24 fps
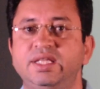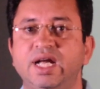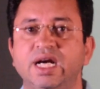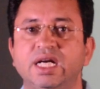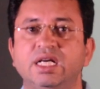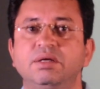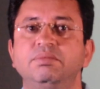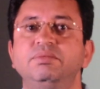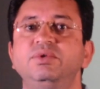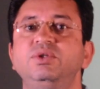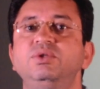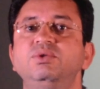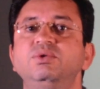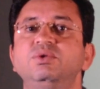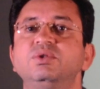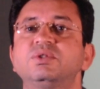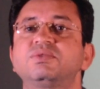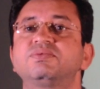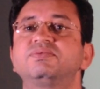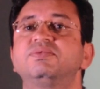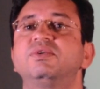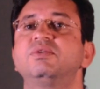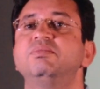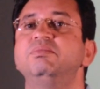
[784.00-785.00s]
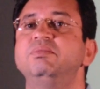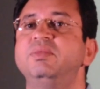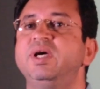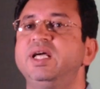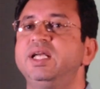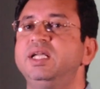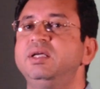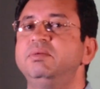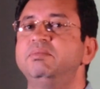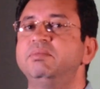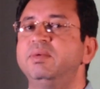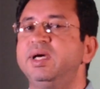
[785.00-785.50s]
that can be used for
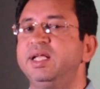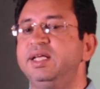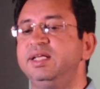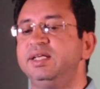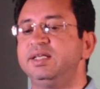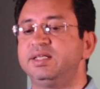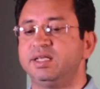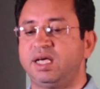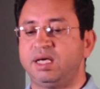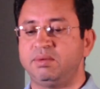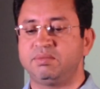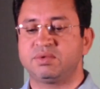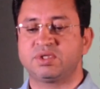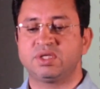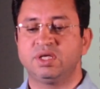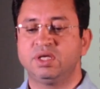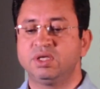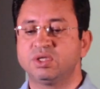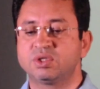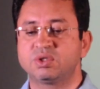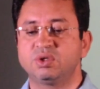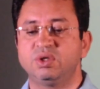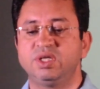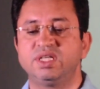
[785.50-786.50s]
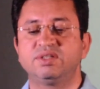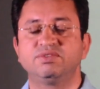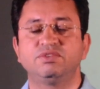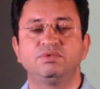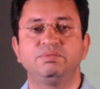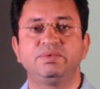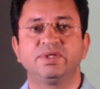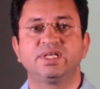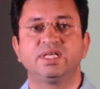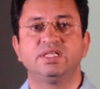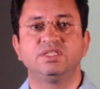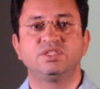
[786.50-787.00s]
many, many times, so it
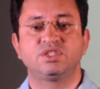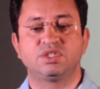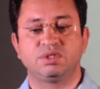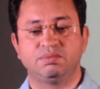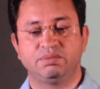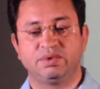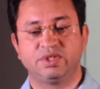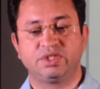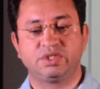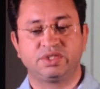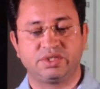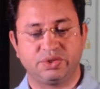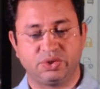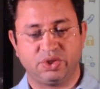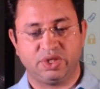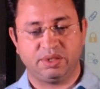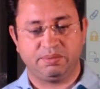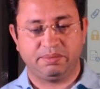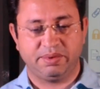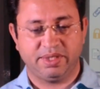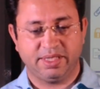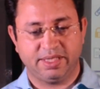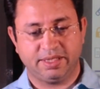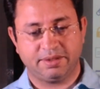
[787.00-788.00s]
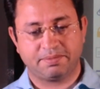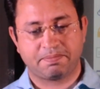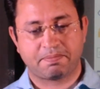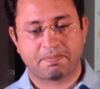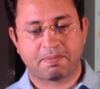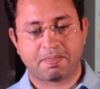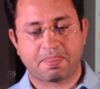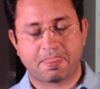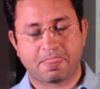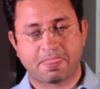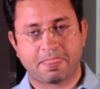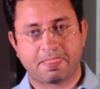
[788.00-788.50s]
will be consumer durable.
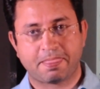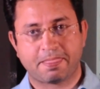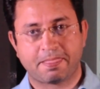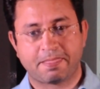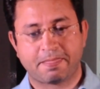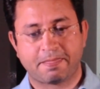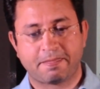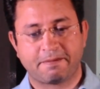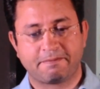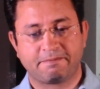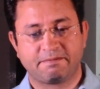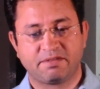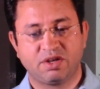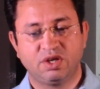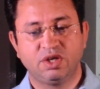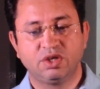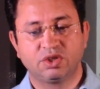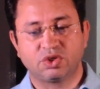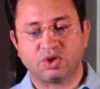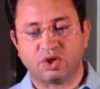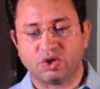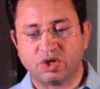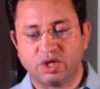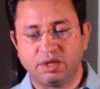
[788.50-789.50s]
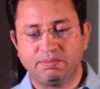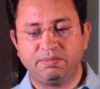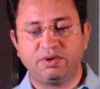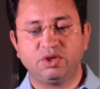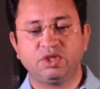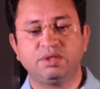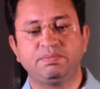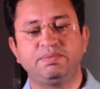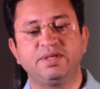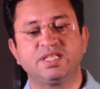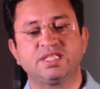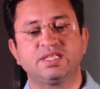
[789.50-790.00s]
Talking
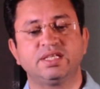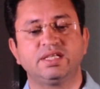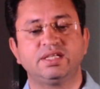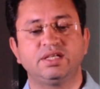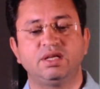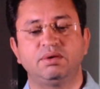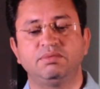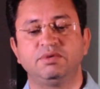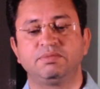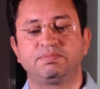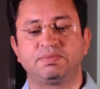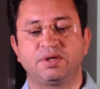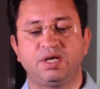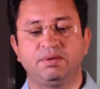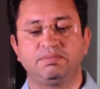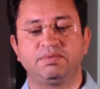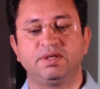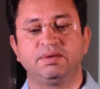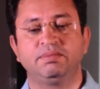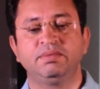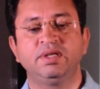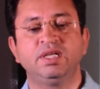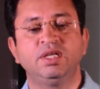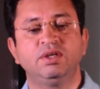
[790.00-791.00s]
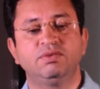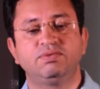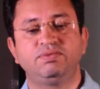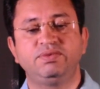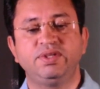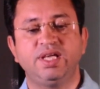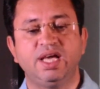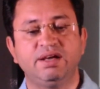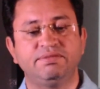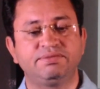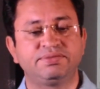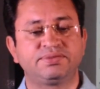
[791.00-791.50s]
about the basic economic problem,
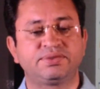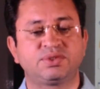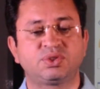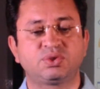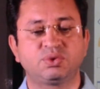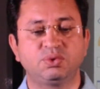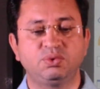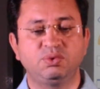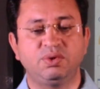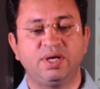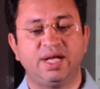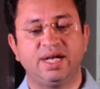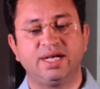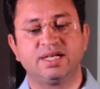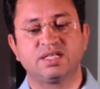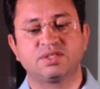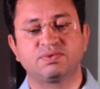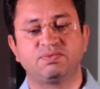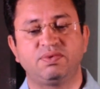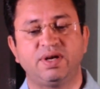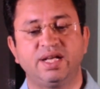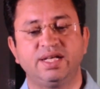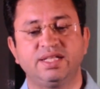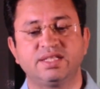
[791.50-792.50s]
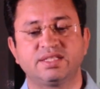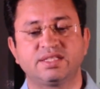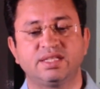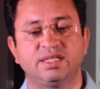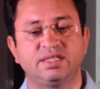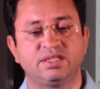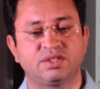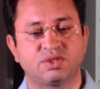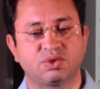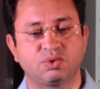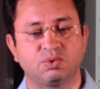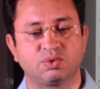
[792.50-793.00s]
we have two ends. One is the
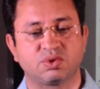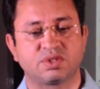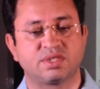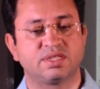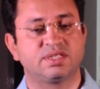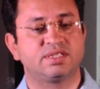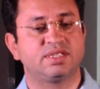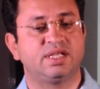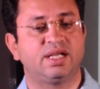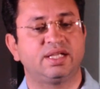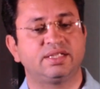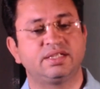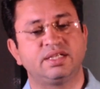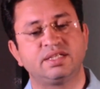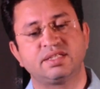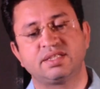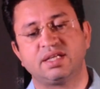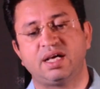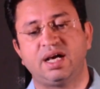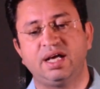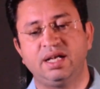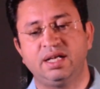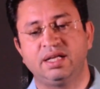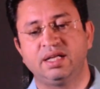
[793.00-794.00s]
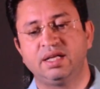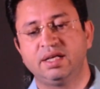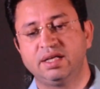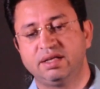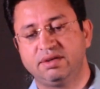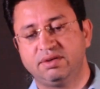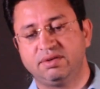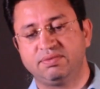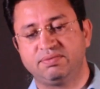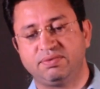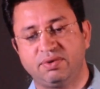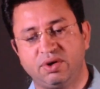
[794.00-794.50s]
resources, the other is
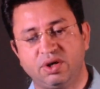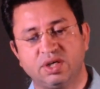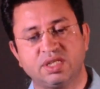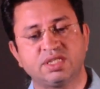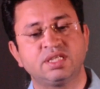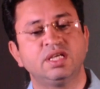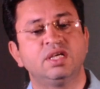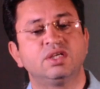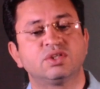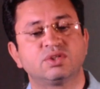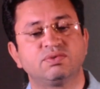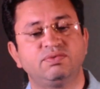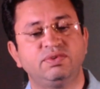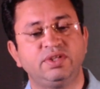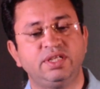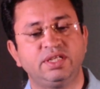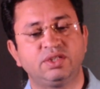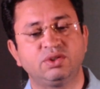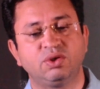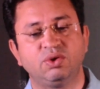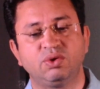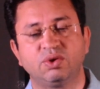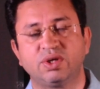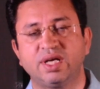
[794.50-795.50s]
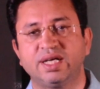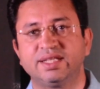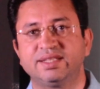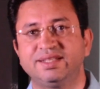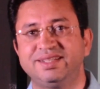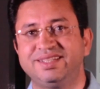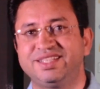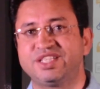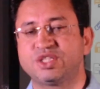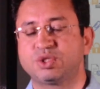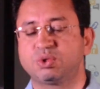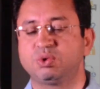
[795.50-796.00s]
wants. So we need to look at the
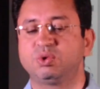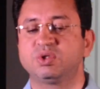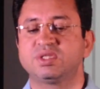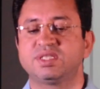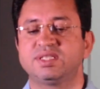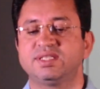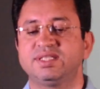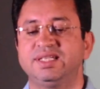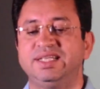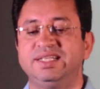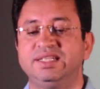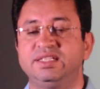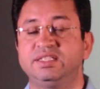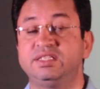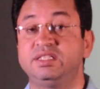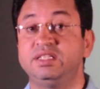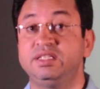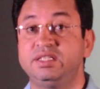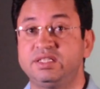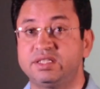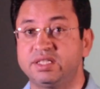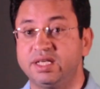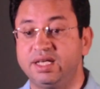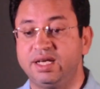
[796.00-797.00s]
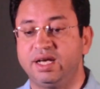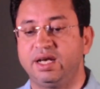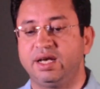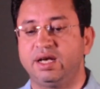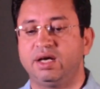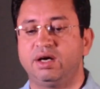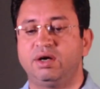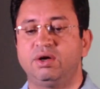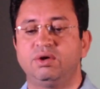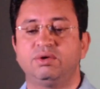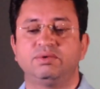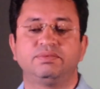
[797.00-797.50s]
resources in detail
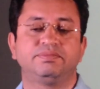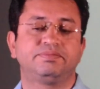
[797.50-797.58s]
now.